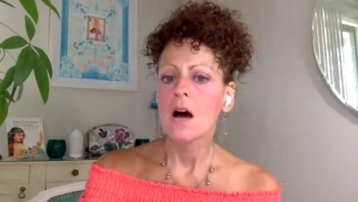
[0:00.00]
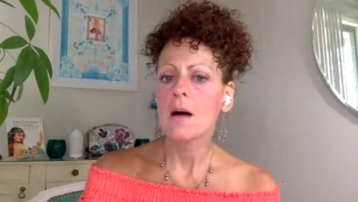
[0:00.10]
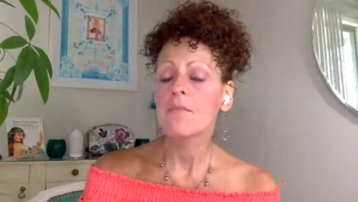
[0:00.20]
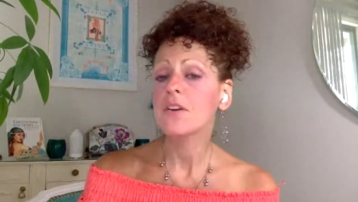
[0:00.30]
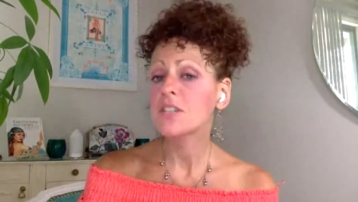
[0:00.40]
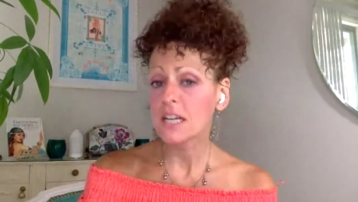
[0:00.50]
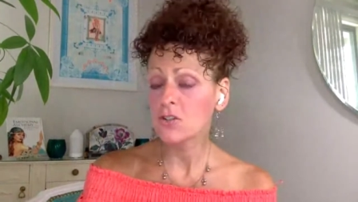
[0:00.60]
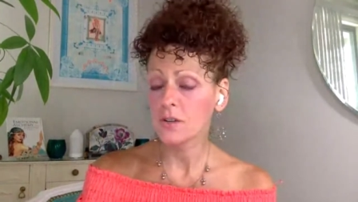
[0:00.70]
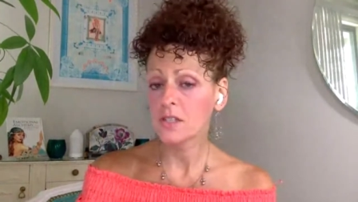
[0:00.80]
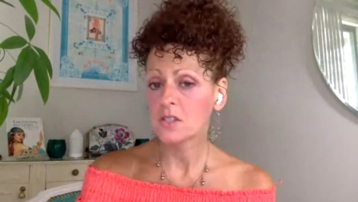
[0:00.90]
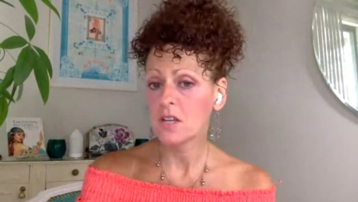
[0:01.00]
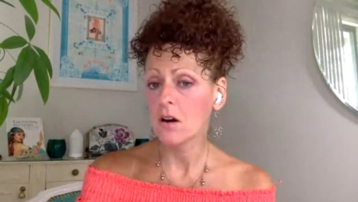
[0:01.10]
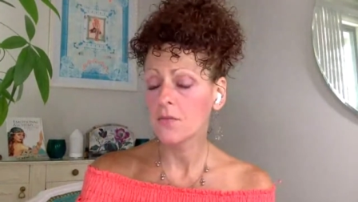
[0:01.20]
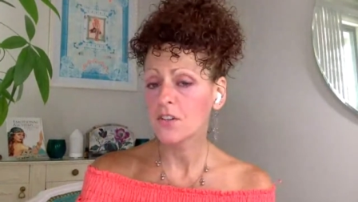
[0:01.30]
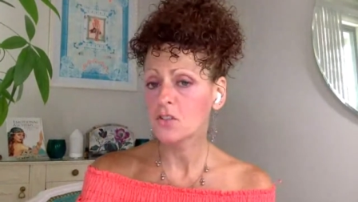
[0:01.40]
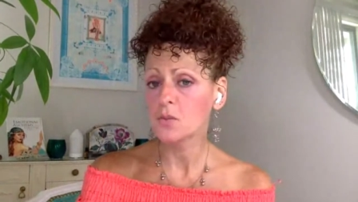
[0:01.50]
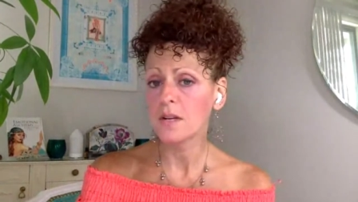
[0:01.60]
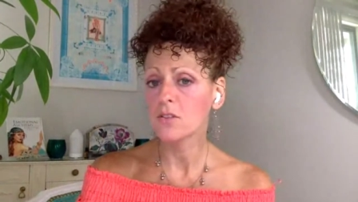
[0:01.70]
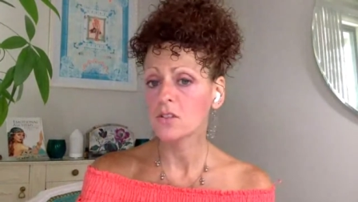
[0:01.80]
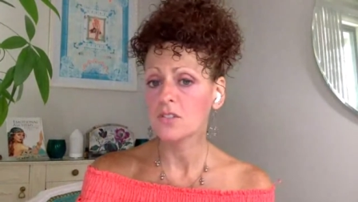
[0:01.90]
Um, they're dangerous. The artificial
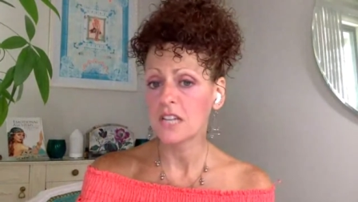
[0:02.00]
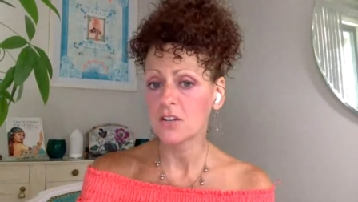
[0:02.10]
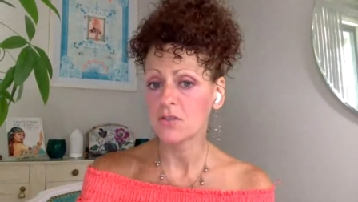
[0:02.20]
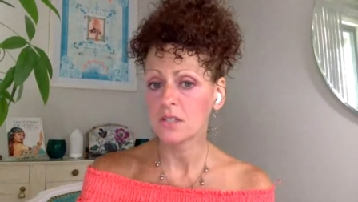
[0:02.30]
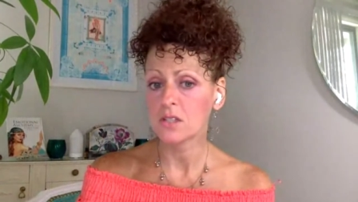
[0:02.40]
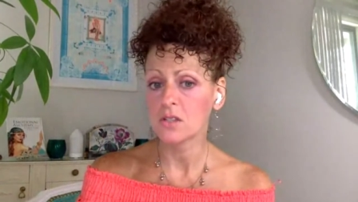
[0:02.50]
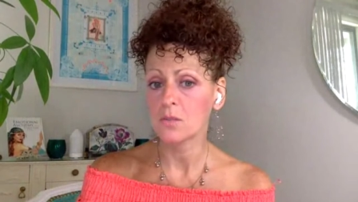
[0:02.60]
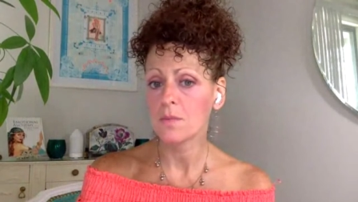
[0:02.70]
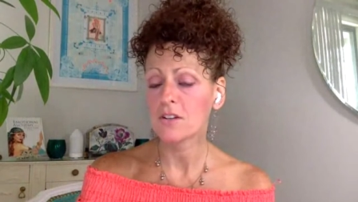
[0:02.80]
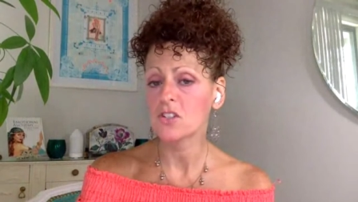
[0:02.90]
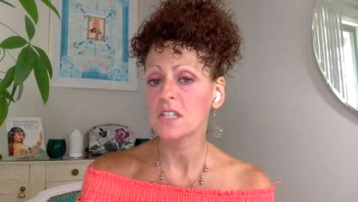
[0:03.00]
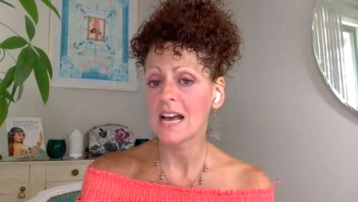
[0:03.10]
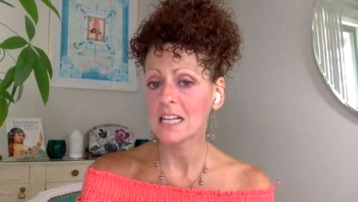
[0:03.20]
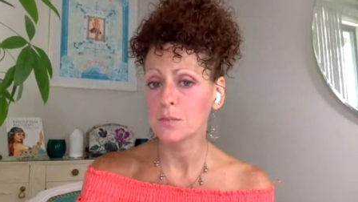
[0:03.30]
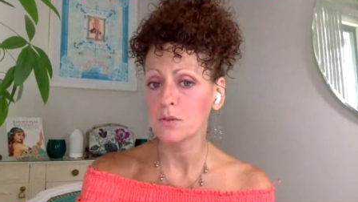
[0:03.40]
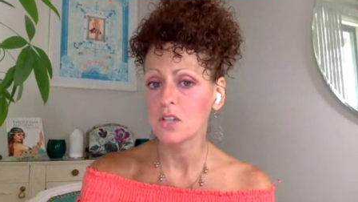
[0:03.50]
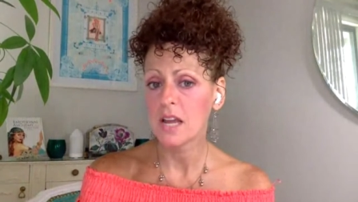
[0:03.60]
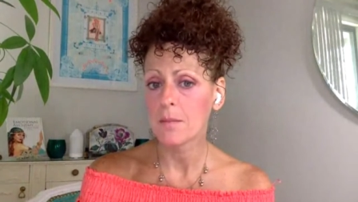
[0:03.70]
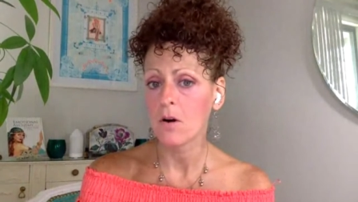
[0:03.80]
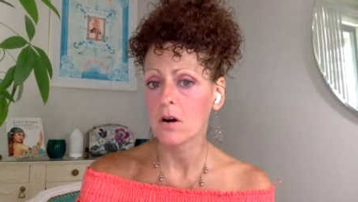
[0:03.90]
sweeteners are dangerous. We mentioned
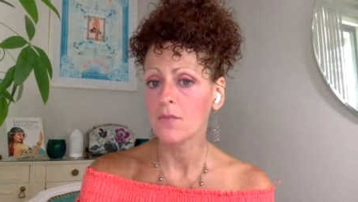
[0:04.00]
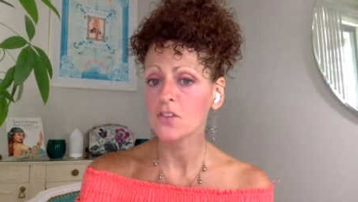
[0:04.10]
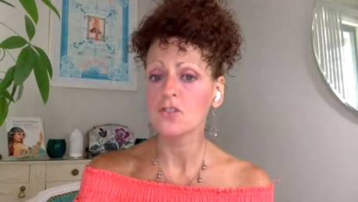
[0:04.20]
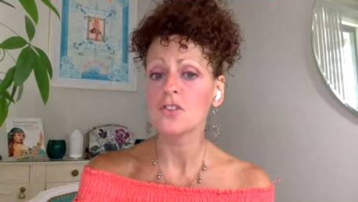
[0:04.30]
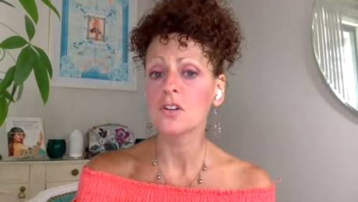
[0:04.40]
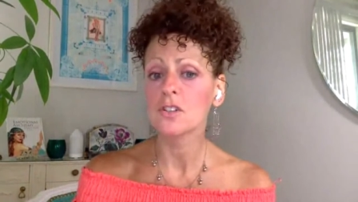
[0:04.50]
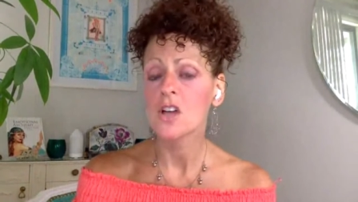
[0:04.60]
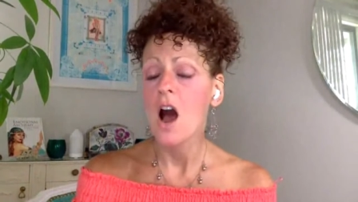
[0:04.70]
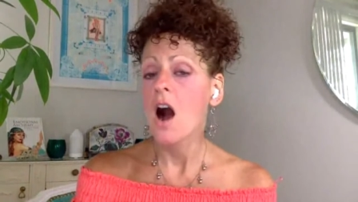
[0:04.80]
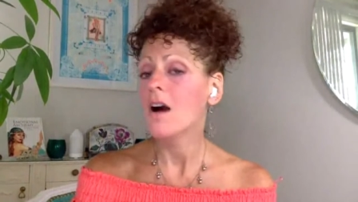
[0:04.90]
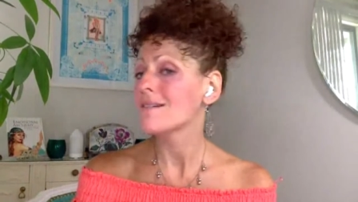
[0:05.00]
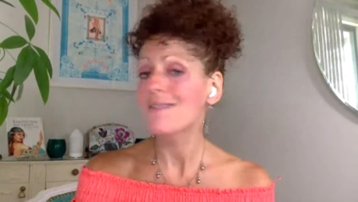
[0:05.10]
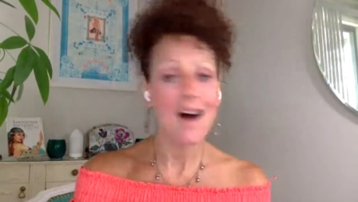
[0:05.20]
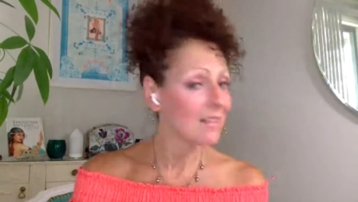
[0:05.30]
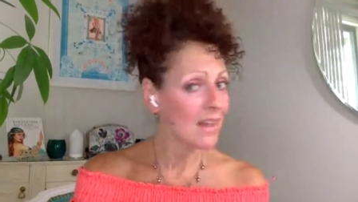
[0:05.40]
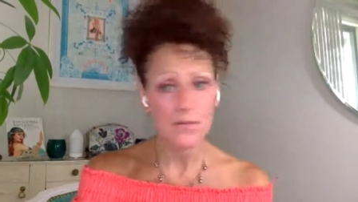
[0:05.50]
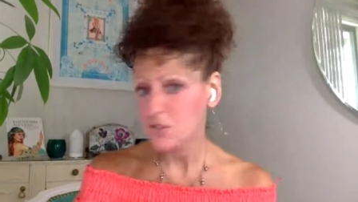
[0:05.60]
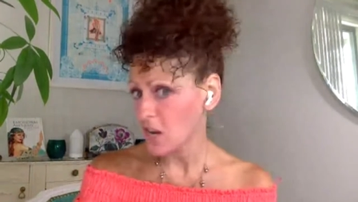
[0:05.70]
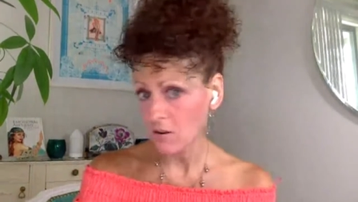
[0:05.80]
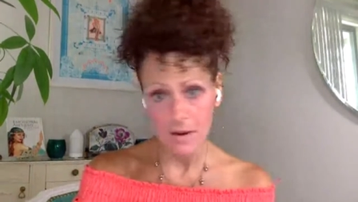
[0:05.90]
aspartame. Artificial sugars are not
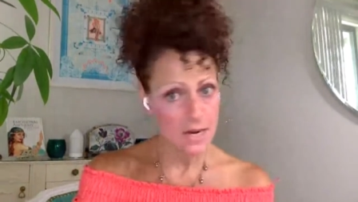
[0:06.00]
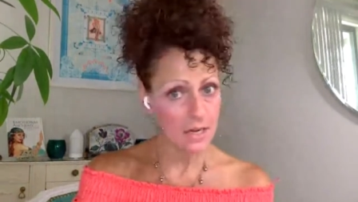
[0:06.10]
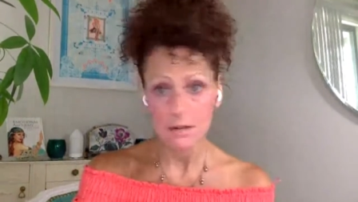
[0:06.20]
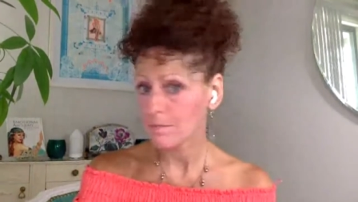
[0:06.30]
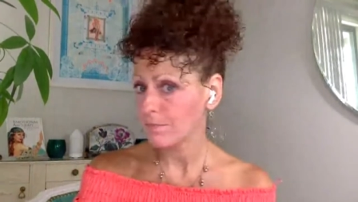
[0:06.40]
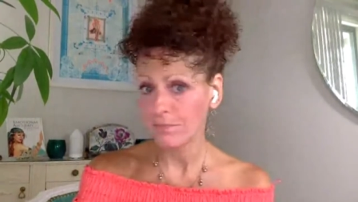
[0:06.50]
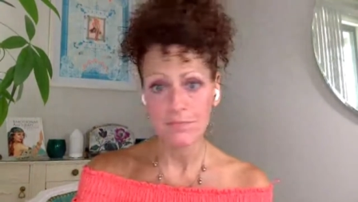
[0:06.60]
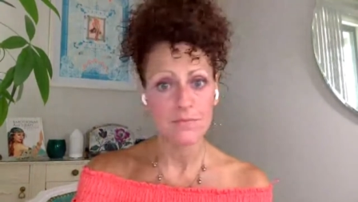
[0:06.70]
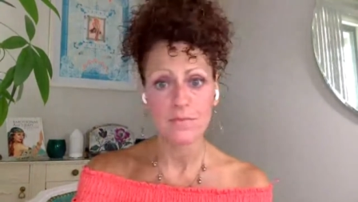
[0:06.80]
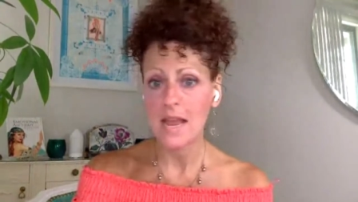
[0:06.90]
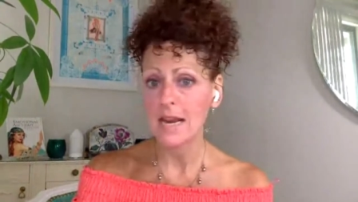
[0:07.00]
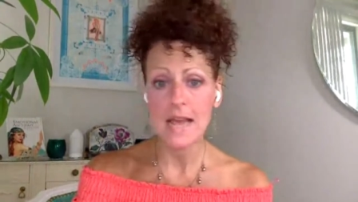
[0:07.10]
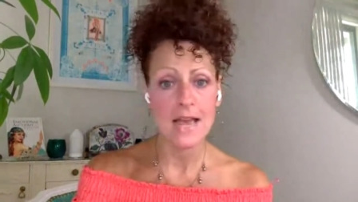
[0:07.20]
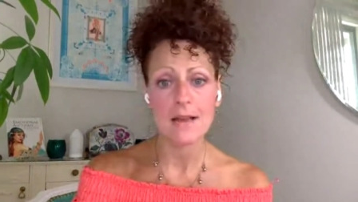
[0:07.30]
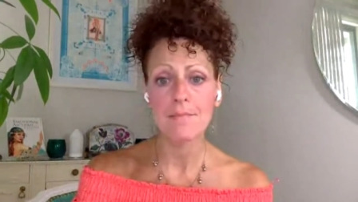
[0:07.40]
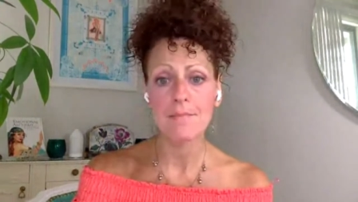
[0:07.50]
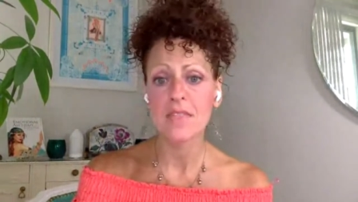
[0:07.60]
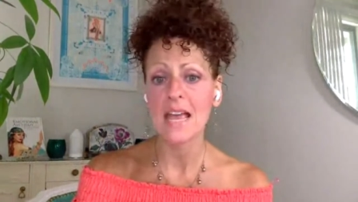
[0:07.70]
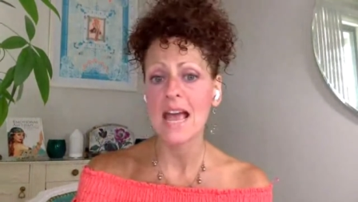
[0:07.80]
life-generating. Nay, nay, they